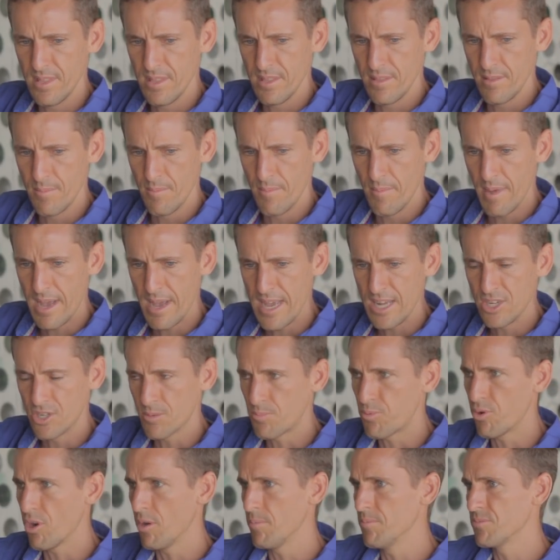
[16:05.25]
the major
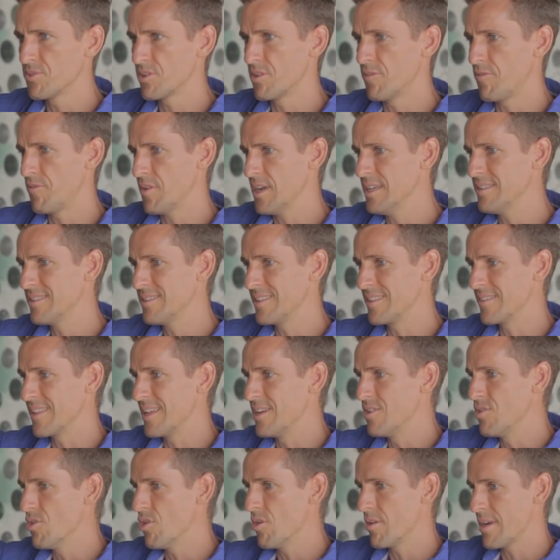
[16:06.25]
problems that are facing, they're
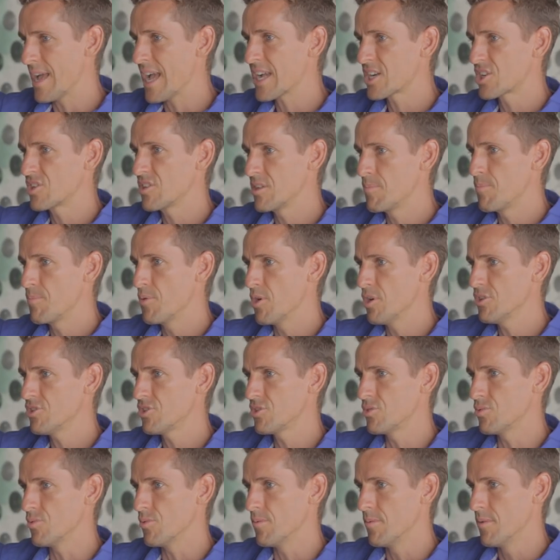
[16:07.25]
not actually
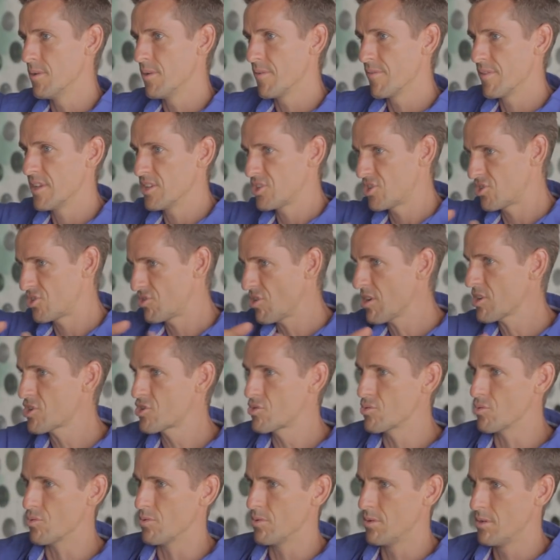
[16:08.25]
personal, they're
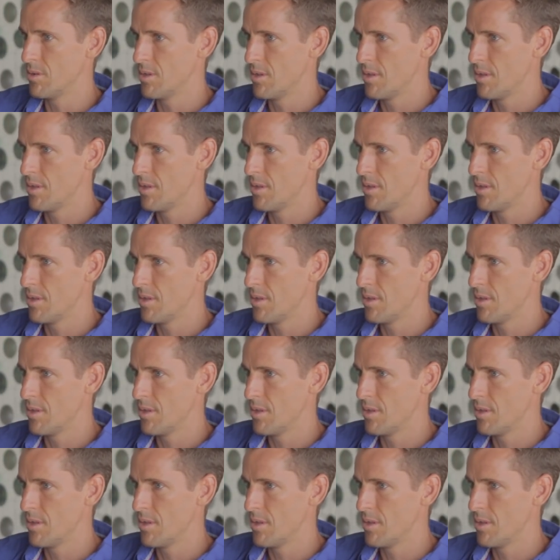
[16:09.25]
structural.